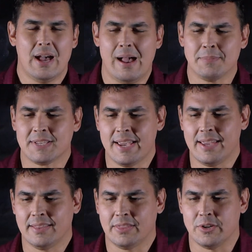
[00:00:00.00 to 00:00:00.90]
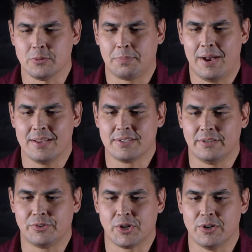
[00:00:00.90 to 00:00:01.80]
I'm saying that there's
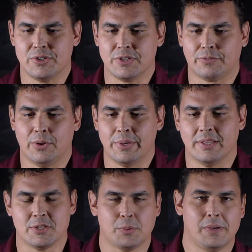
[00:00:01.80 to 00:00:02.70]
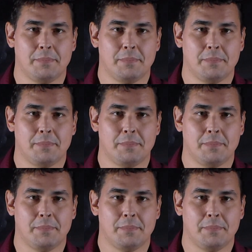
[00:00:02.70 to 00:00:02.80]
positive charges flowing this way.